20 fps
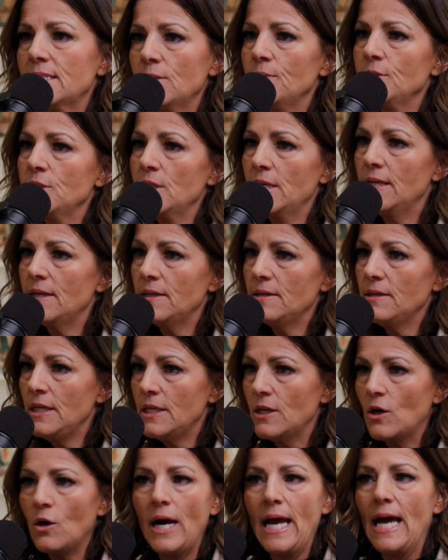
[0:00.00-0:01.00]
It was
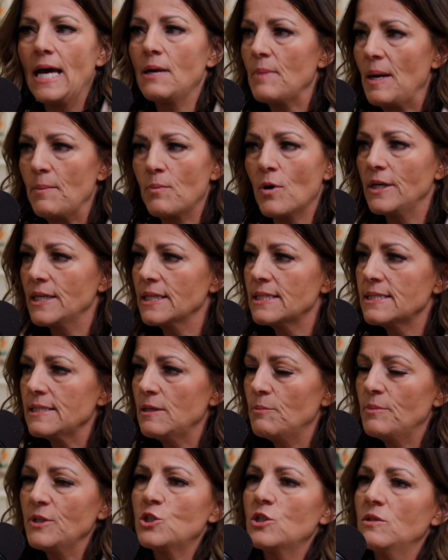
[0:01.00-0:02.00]
I had my products in
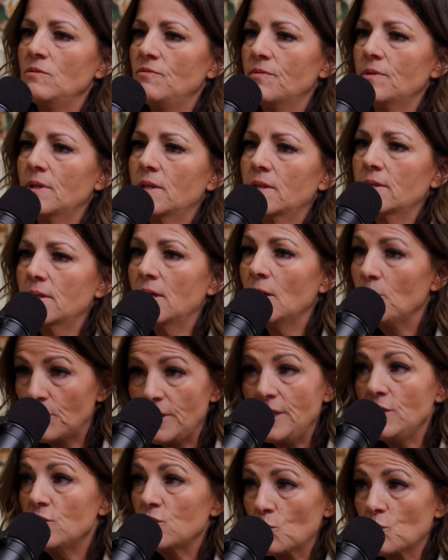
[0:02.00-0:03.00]
a bunch of
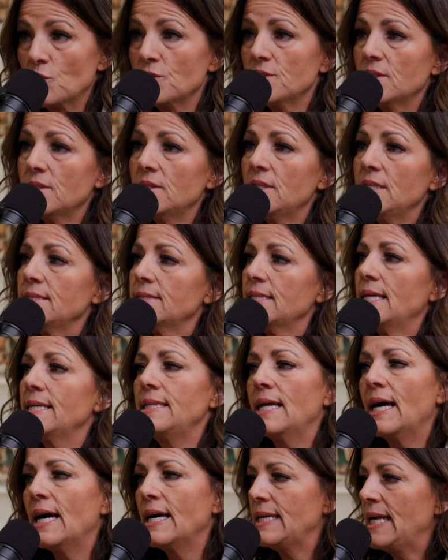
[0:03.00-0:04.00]
company stores and things like
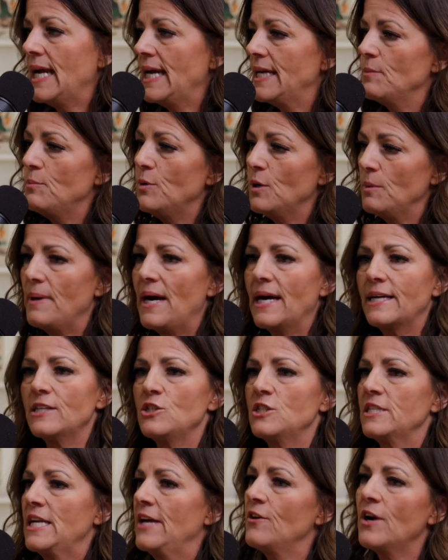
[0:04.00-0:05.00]
that. And I had to put
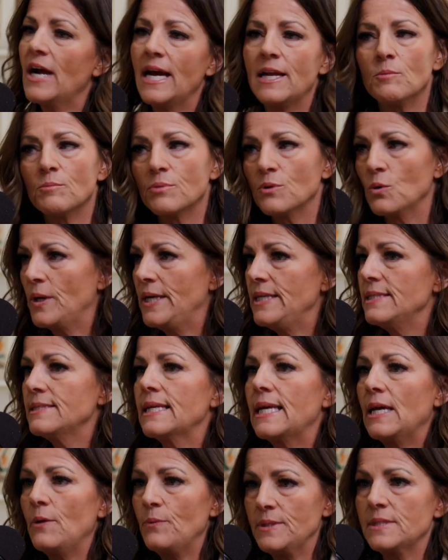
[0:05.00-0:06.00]
packages together. I had employees.
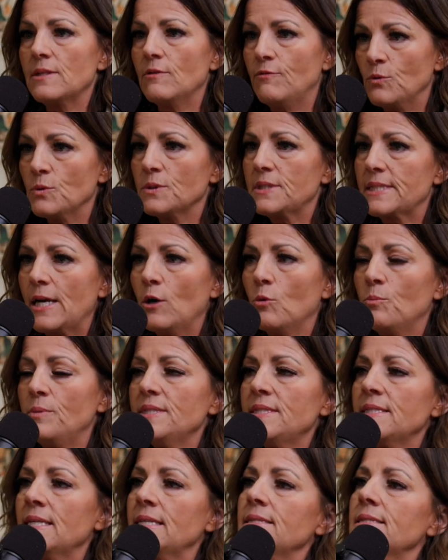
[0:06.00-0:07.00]
Like it was a full scale
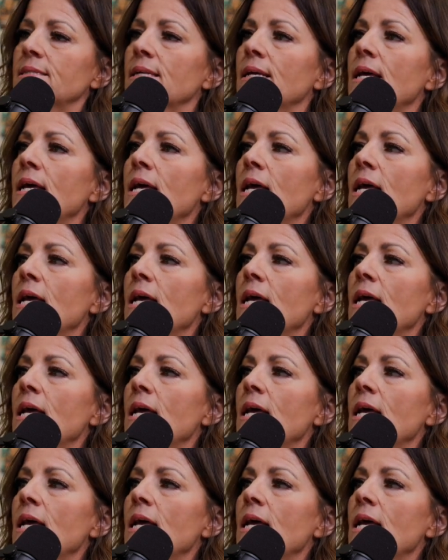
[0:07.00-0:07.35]
business.